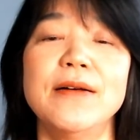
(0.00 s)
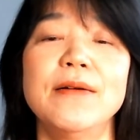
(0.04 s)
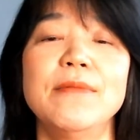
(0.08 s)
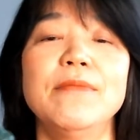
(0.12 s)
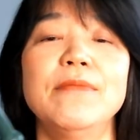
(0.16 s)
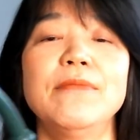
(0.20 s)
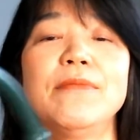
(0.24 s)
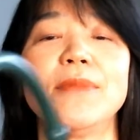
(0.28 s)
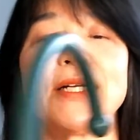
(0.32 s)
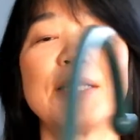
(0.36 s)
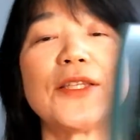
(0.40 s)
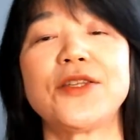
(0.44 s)

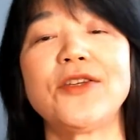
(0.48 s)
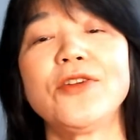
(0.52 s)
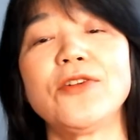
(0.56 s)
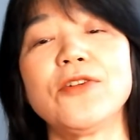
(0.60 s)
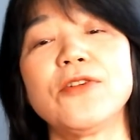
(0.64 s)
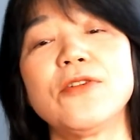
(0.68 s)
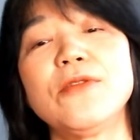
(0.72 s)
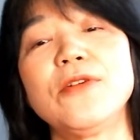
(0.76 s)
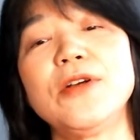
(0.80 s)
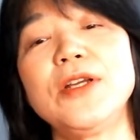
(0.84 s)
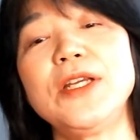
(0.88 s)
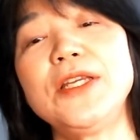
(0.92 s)
But
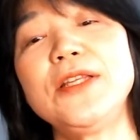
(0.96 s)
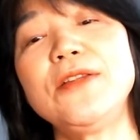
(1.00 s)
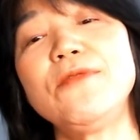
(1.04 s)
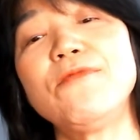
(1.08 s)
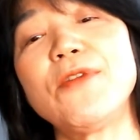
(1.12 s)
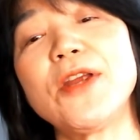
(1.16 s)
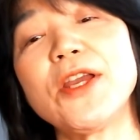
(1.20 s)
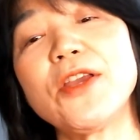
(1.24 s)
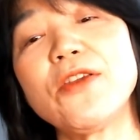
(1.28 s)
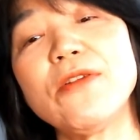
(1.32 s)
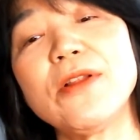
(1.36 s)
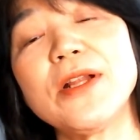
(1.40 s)
in
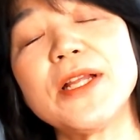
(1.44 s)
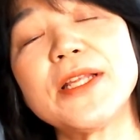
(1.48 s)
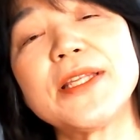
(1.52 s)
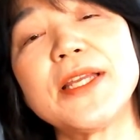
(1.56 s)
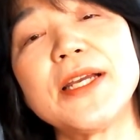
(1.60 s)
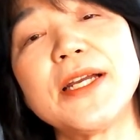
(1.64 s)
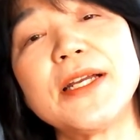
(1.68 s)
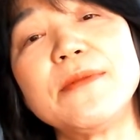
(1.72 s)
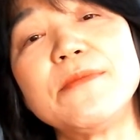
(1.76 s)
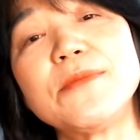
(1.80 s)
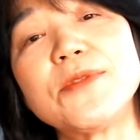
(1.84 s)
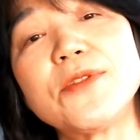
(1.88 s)
regular
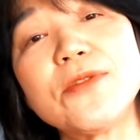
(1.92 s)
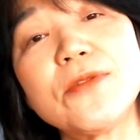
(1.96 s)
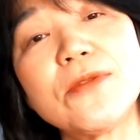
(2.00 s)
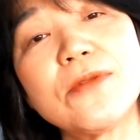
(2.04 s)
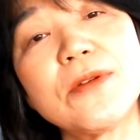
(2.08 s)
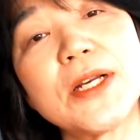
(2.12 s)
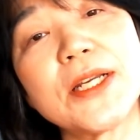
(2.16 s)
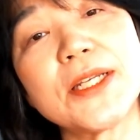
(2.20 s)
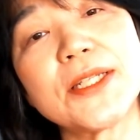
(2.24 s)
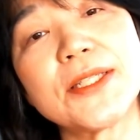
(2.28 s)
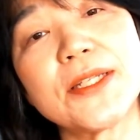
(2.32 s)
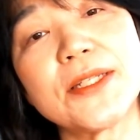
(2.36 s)
time too,
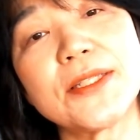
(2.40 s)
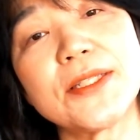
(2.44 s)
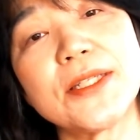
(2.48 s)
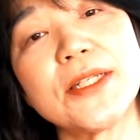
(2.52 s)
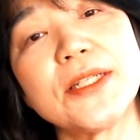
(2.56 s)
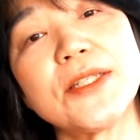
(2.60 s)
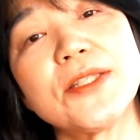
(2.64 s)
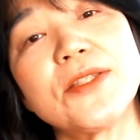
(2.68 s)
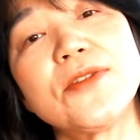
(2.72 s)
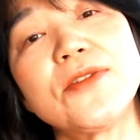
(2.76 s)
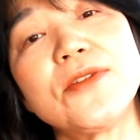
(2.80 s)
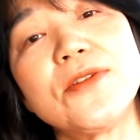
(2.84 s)
I
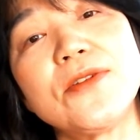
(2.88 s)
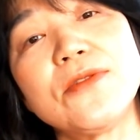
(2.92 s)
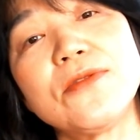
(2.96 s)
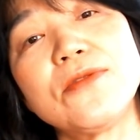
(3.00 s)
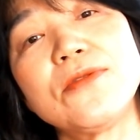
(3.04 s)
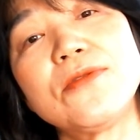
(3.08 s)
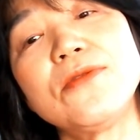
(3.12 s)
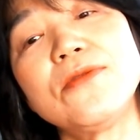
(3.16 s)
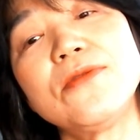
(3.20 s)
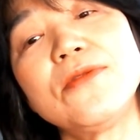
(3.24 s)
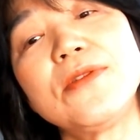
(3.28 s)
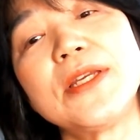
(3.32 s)
suggest you
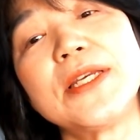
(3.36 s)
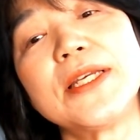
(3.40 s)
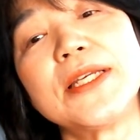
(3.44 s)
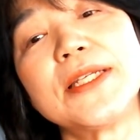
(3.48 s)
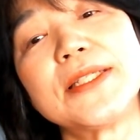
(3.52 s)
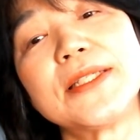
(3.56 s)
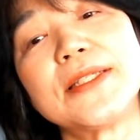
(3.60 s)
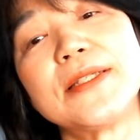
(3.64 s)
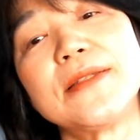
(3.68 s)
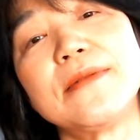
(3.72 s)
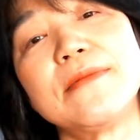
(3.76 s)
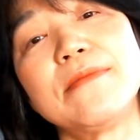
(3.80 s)
do
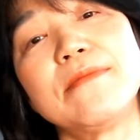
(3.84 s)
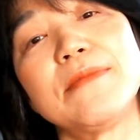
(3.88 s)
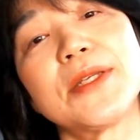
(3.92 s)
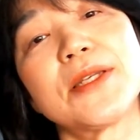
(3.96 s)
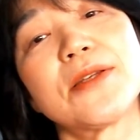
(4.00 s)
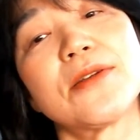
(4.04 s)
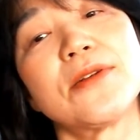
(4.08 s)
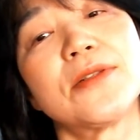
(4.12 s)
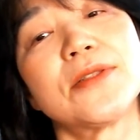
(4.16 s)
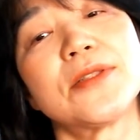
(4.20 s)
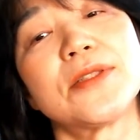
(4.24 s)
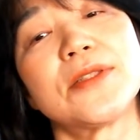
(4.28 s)
this,
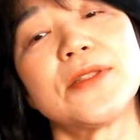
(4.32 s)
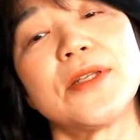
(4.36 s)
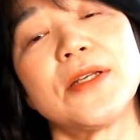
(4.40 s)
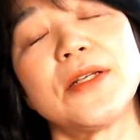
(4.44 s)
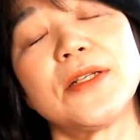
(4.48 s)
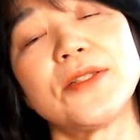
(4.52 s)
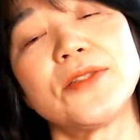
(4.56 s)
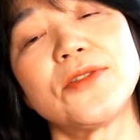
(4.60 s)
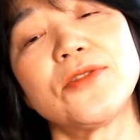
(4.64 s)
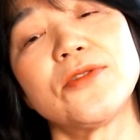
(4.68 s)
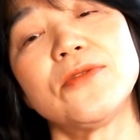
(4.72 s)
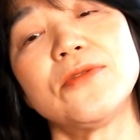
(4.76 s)
because
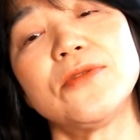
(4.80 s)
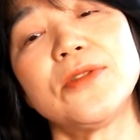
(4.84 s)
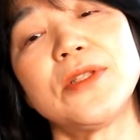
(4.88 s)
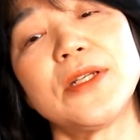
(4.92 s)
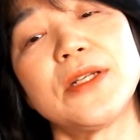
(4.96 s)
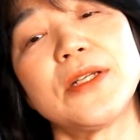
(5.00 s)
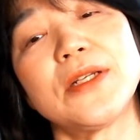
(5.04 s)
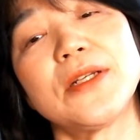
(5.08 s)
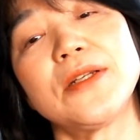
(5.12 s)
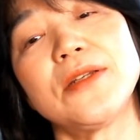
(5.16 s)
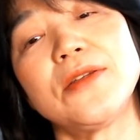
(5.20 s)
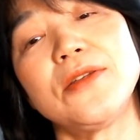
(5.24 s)

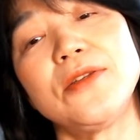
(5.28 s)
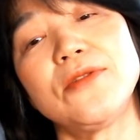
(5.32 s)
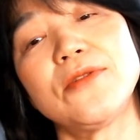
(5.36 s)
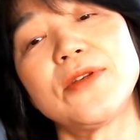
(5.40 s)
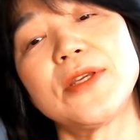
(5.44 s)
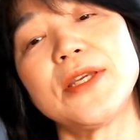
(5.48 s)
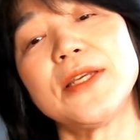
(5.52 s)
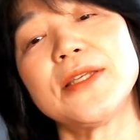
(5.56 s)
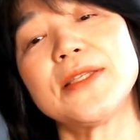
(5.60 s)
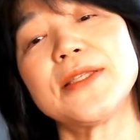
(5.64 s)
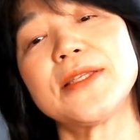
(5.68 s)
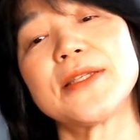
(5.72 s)
shoulder, you
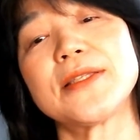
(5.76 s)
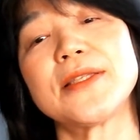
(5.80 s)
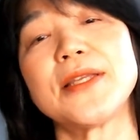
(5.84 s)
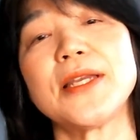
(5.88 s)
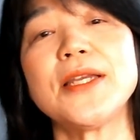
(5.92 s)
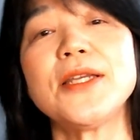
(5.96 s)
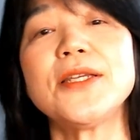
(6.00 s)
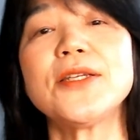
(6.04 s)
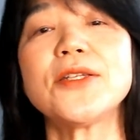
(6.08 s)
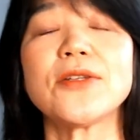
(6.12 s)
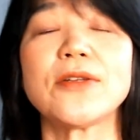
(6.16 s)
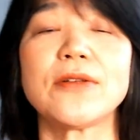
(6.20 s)
get the
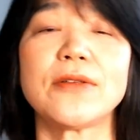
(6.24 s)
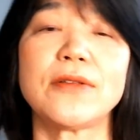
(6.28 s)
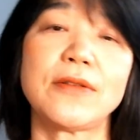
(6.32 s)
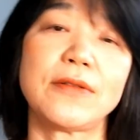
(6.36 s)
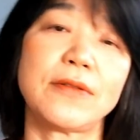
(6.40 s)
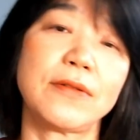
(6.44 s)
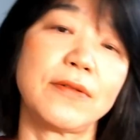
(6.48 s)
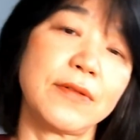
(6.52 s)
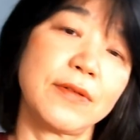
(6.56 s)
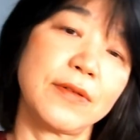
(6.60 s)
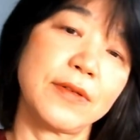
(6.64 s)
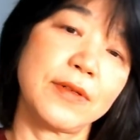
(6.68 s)
tension,
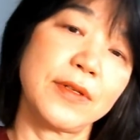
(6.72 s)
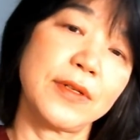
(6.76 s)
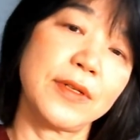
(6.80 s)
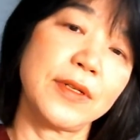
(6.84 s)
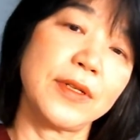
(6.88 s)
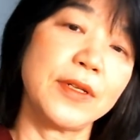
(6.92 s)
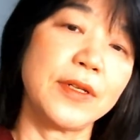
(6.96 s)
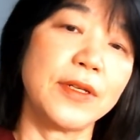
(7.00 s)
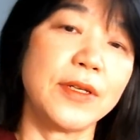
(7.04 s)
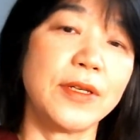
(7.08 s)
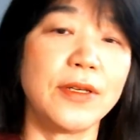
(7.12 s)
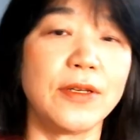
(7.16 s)

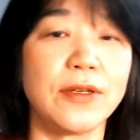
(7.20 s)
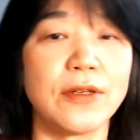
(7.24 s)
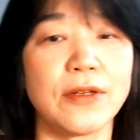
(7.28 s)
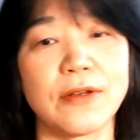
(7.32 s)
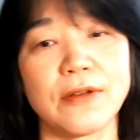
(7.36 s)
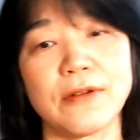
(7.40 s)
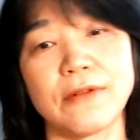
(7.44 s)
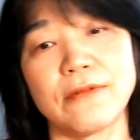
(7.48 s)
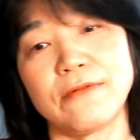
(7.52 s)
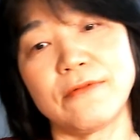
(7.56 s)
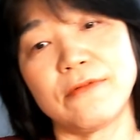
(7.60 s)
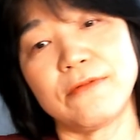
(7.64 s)

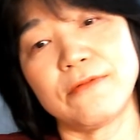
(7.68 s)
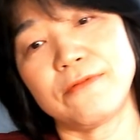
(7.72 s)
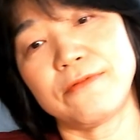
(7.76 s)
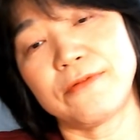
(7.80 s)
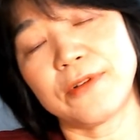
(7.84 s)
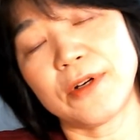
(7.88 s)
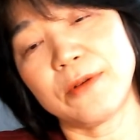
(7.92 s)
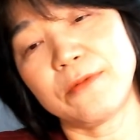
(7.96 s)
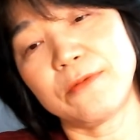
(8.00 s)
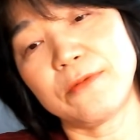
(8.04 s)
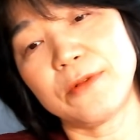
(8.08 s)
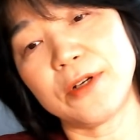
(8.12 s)

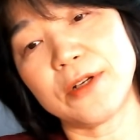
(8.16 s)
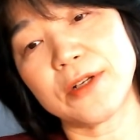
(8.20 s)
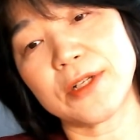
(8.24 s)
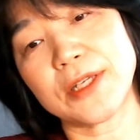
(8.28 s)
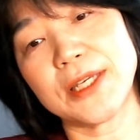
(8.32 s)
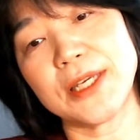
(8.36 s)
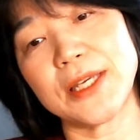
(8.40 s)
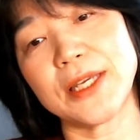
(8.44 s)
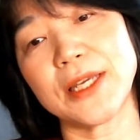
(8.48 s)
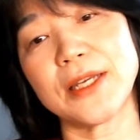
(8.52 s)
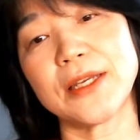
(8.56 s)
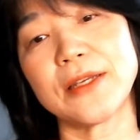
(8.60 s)
from
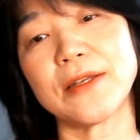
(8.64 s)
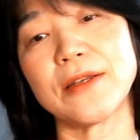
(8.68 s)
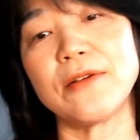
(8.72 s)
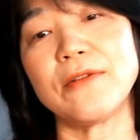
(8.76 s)
working